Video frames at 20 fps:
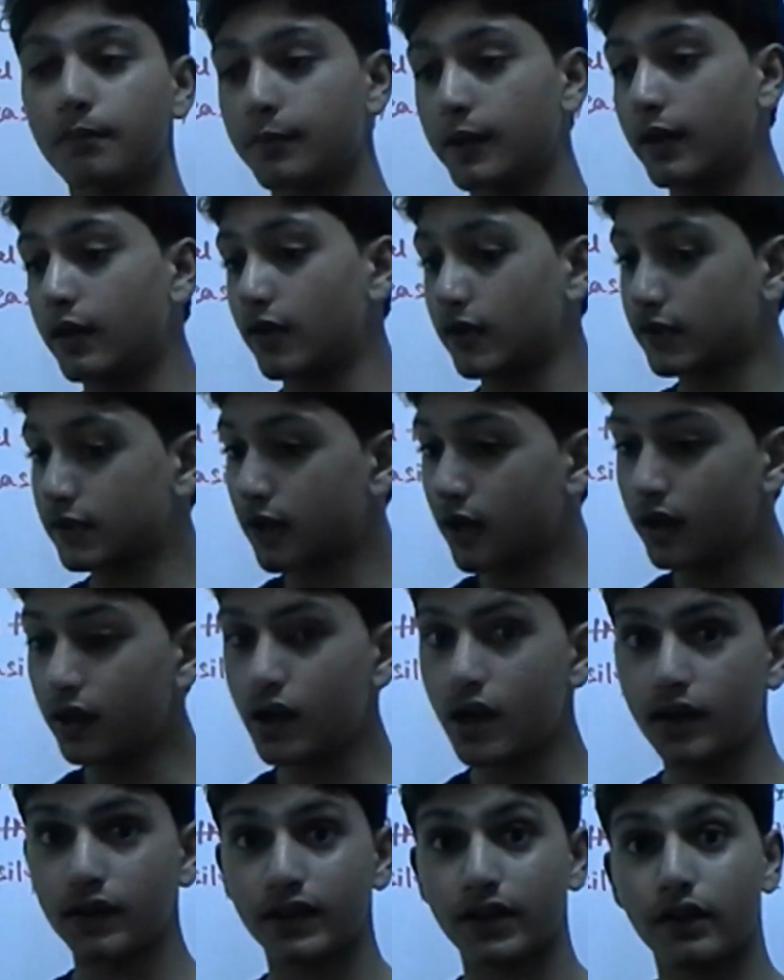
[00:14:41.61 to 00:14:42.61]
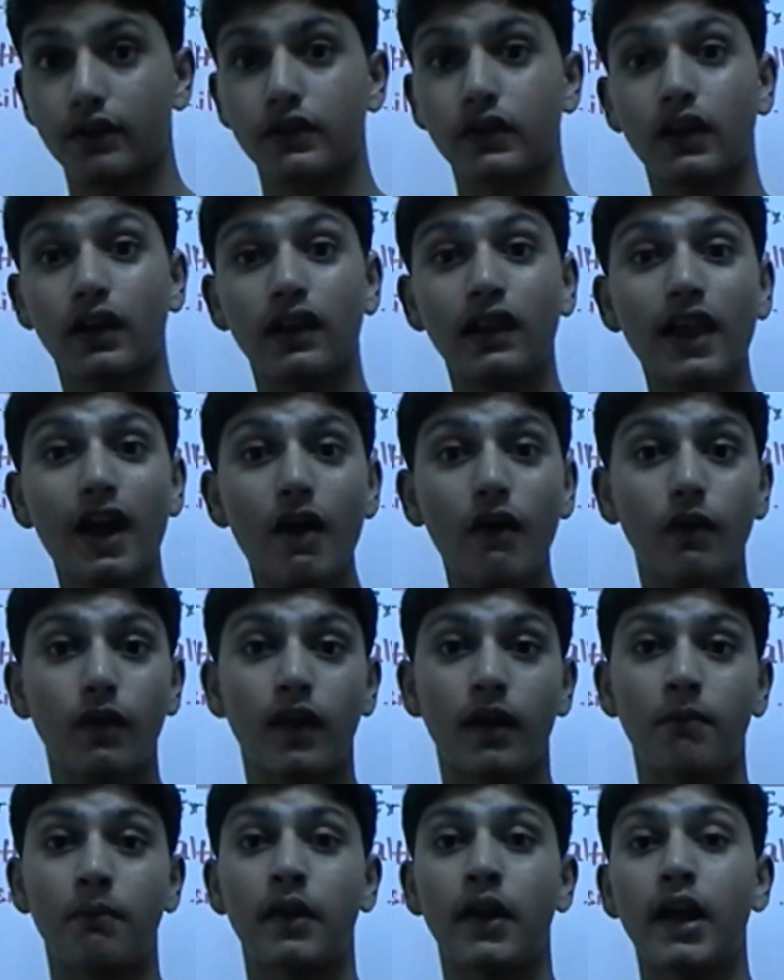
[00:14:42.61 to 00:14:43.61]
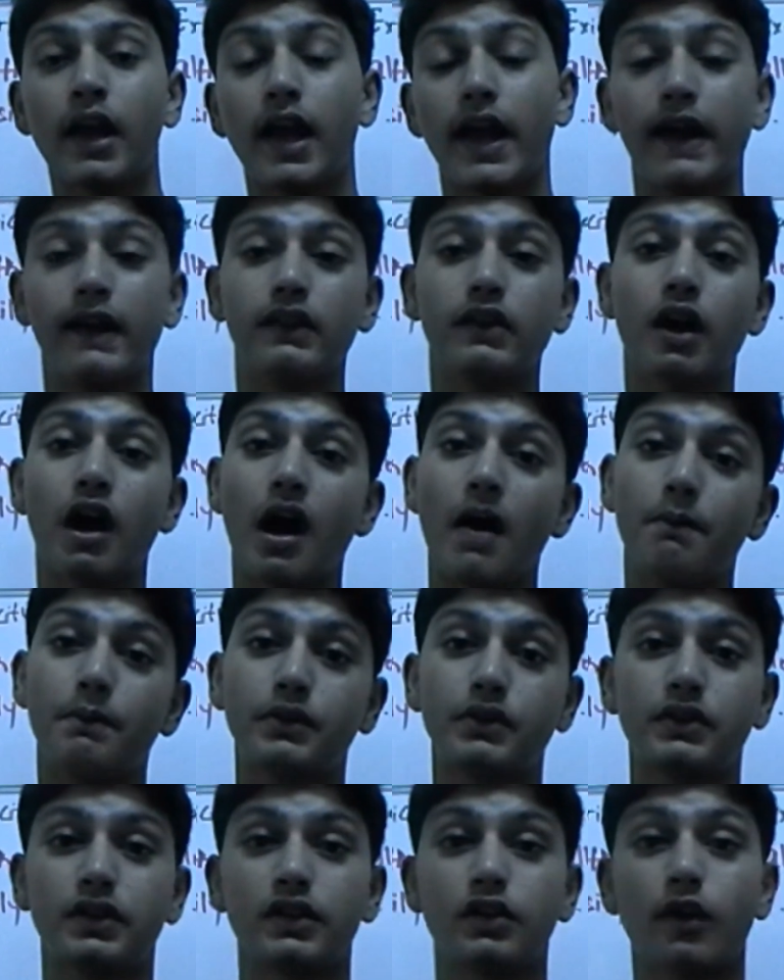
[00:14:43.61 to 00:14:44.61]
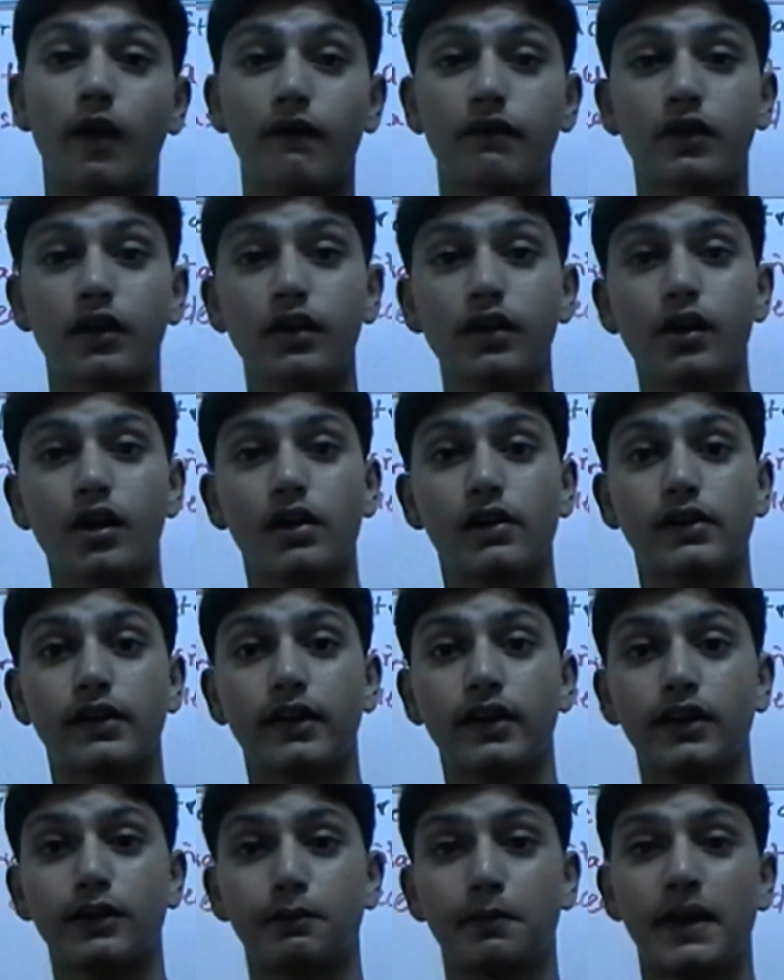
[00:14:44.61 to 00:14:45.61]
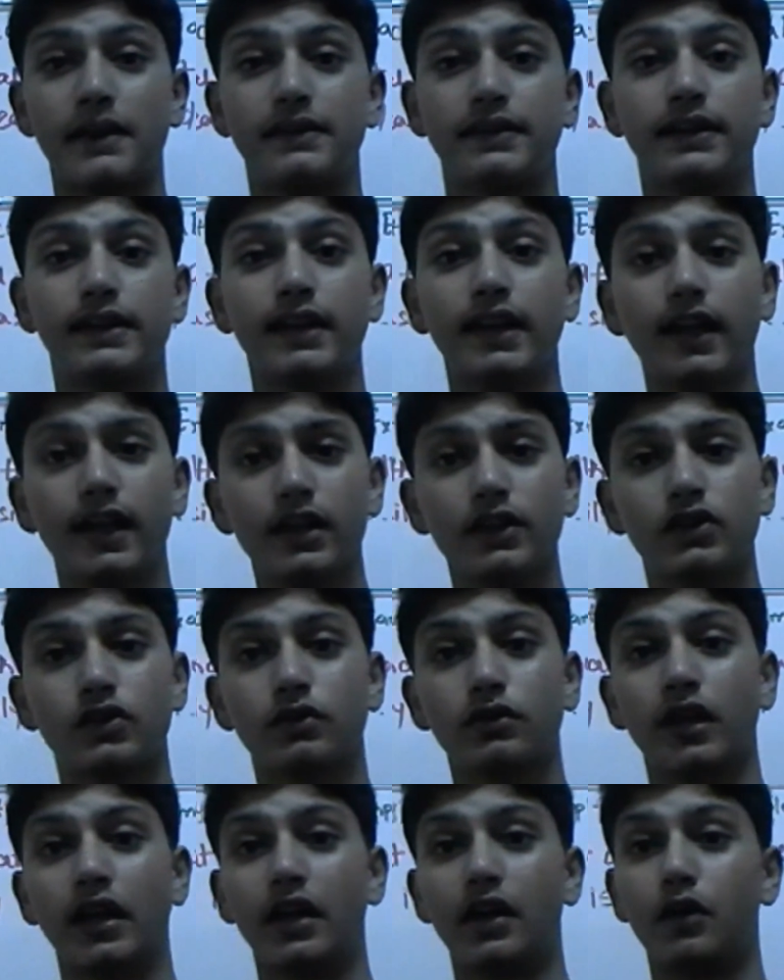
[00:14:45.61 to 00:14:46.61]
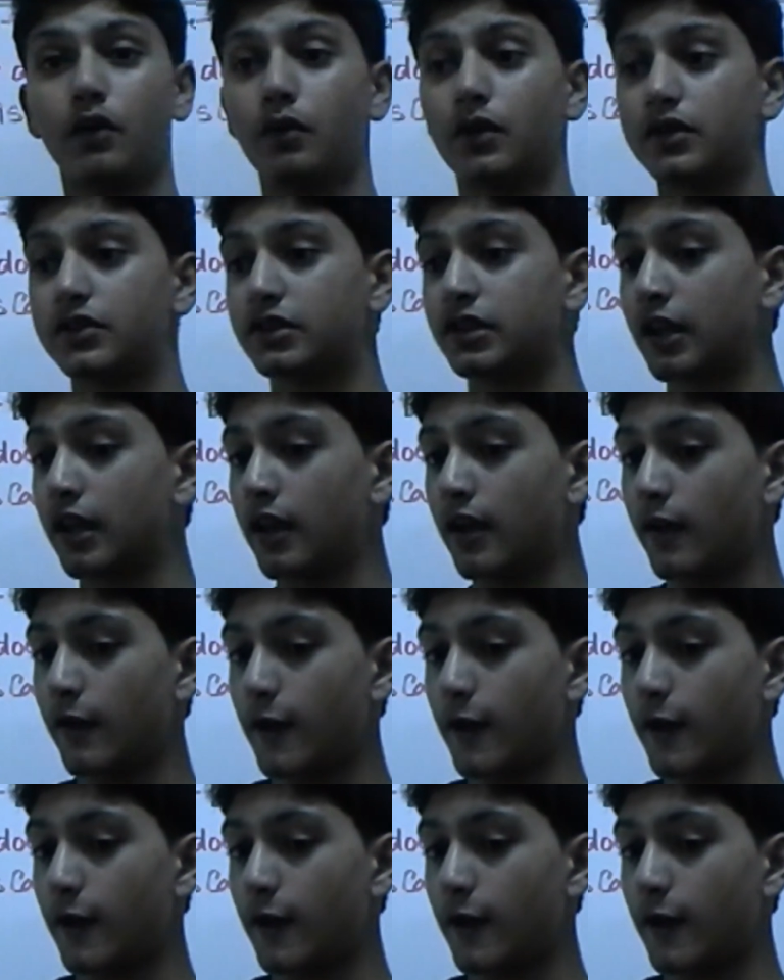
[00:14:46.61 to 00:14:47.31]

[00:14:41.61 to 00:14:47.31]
Because conductors allow them, and the opposite of conductor is basic insulator, which